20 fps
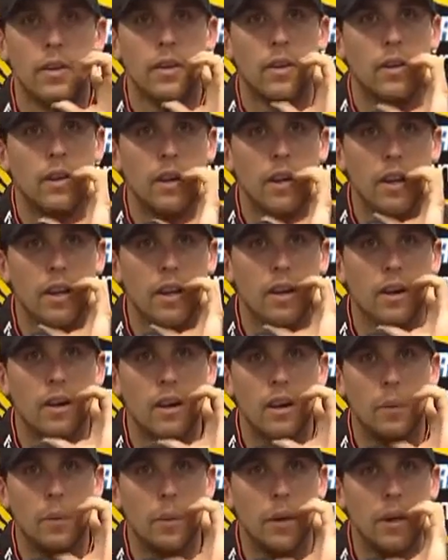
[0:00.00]
Yeah,
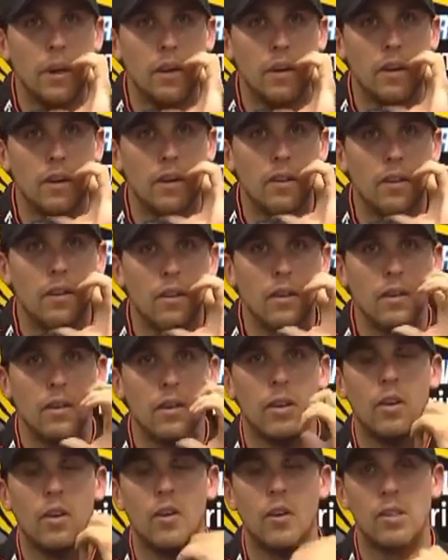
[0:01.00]
I mean,
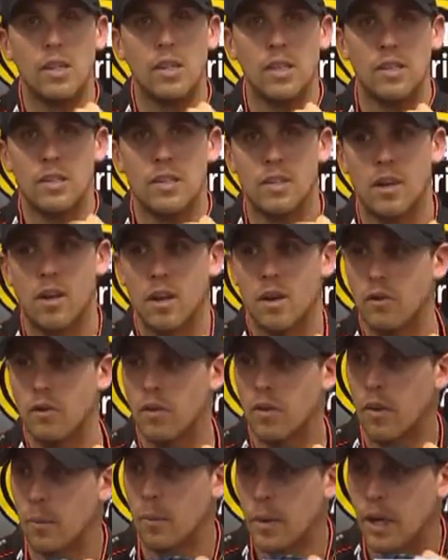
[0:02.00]
it's
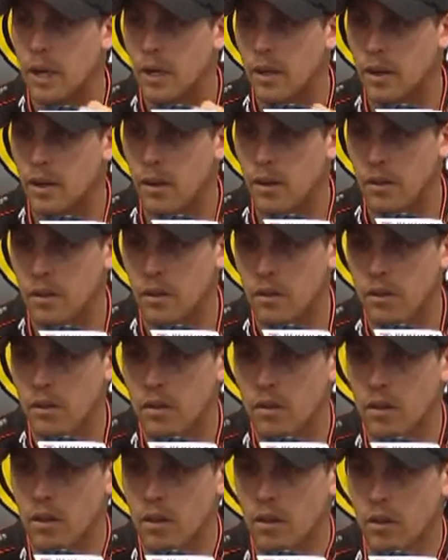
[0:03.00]
tough. I mean,
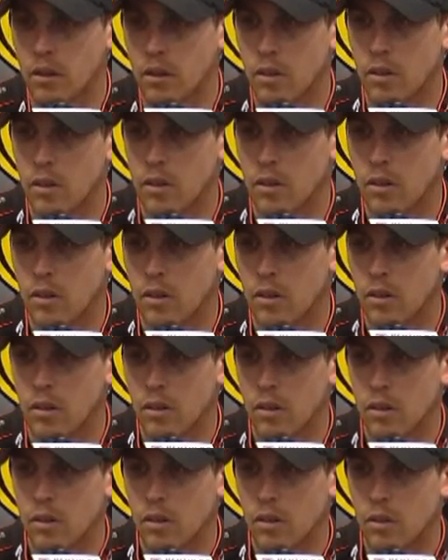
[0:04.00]
you
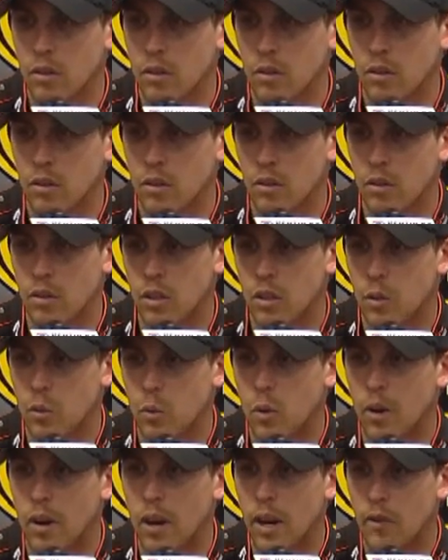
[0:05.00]

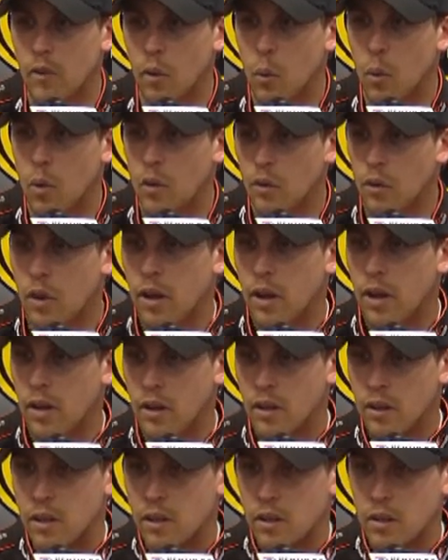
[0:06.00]
want everyone
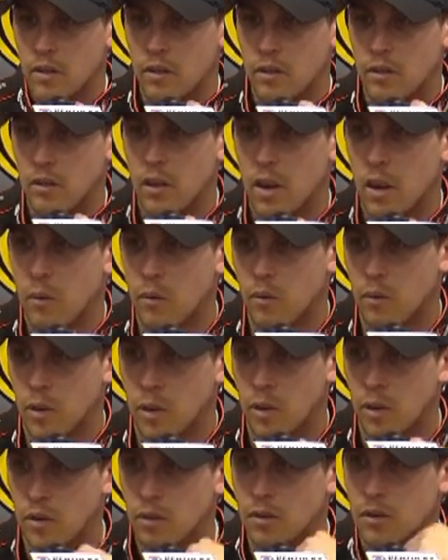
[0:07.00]
running up
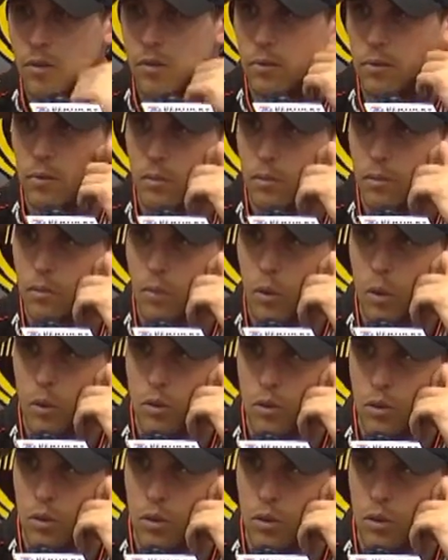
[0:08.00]
front as
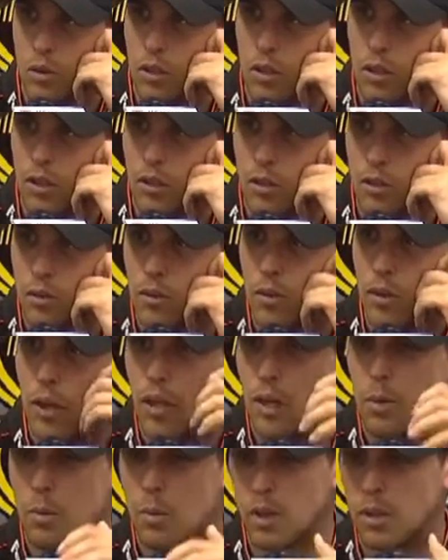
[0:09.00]
most as
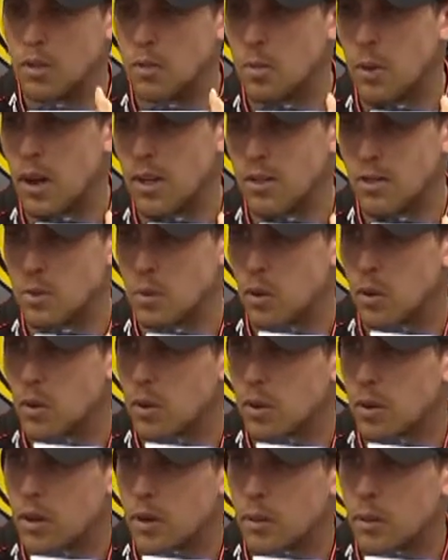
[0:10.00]
much as possible,
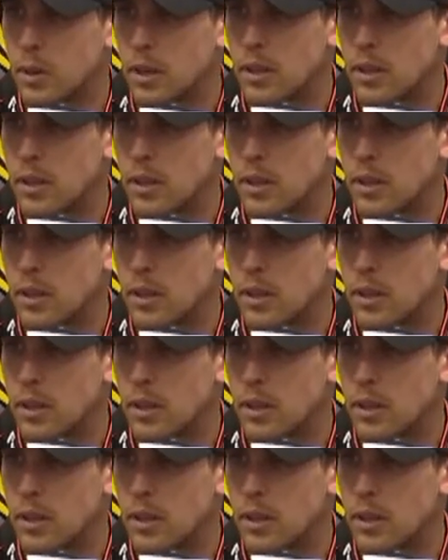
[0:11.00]
because